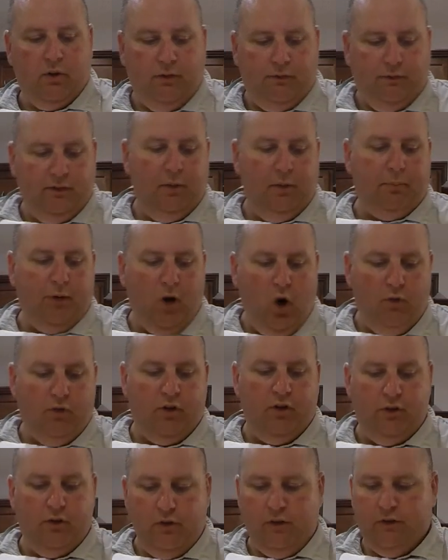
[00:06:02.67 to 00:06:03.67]
We're gonna flip it
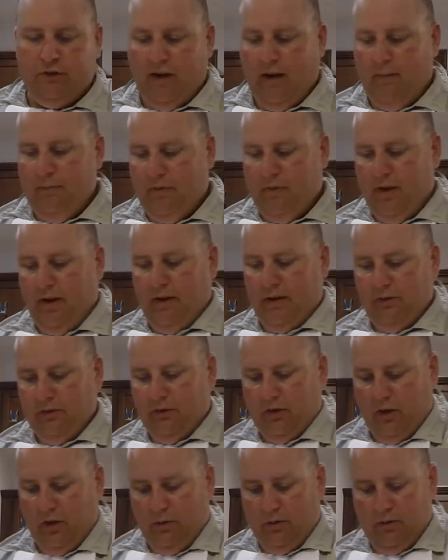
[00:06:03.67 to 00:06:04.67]
over and do the same thing.
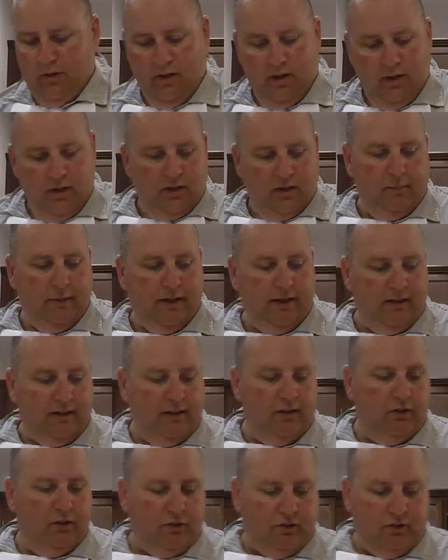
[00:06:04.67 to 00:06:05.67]
So let me get
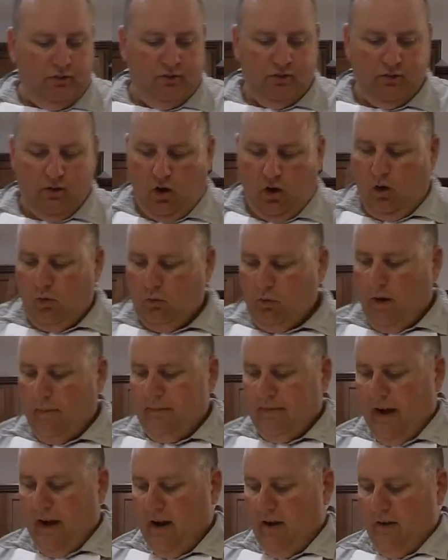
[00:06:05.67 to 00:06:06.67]
these all
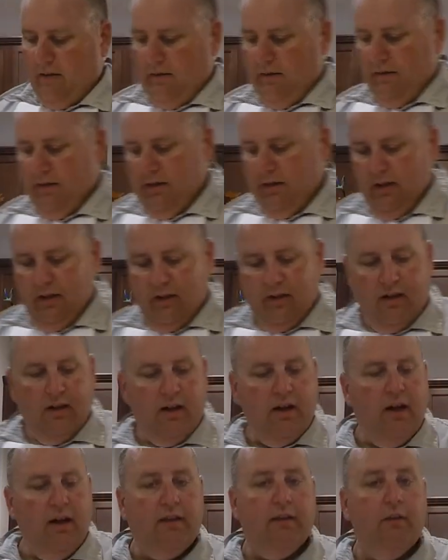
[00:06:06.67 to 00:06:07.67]
rubbed down,
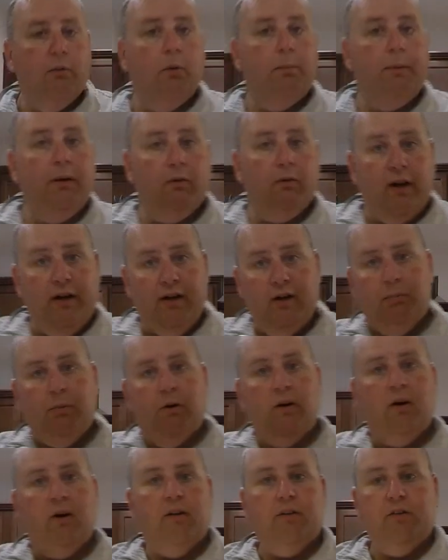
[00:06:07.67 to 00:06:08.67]
and then we'll be ready to
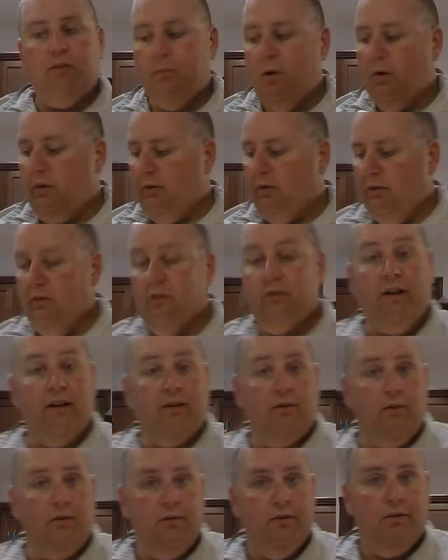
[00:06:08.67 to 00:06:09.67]
put it on the smoker. Stay
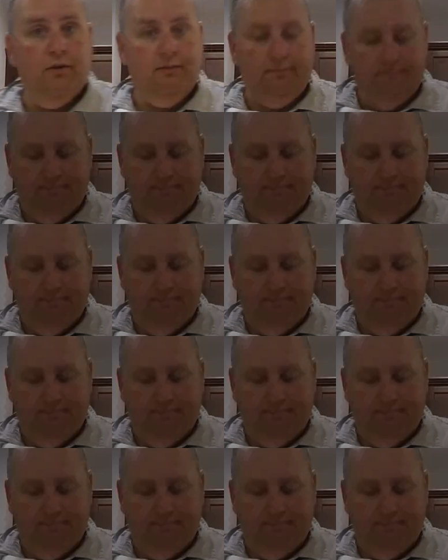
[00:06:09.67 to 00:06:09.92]
tuned.